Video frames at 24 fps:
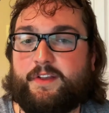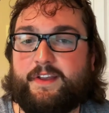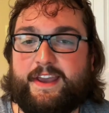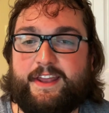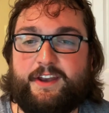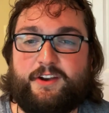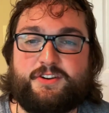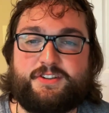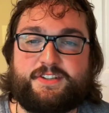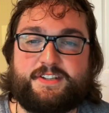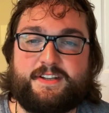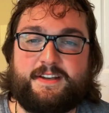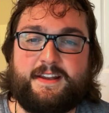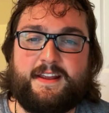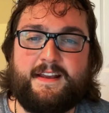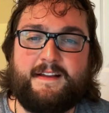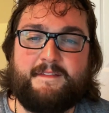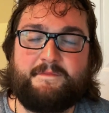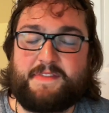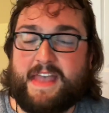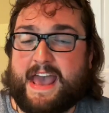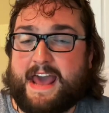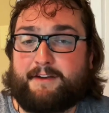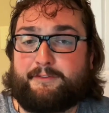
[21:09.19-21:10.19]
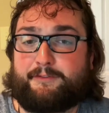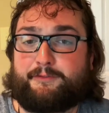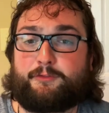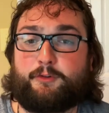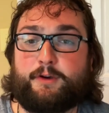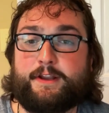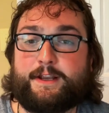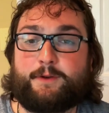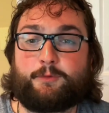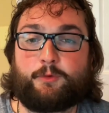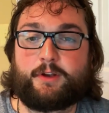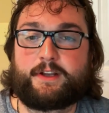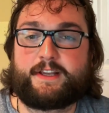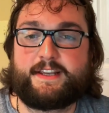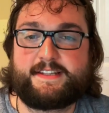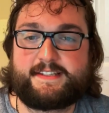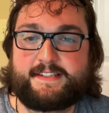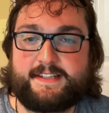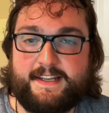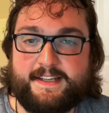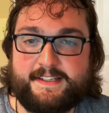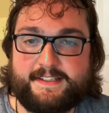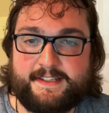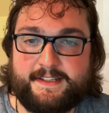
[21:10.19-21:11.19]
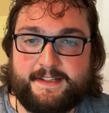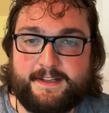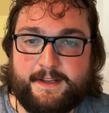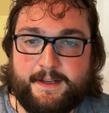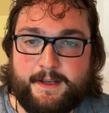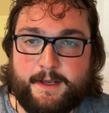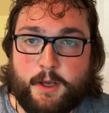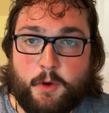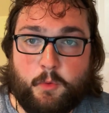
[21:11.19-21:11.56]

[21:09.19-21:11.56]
Anderson had a freak rookie season.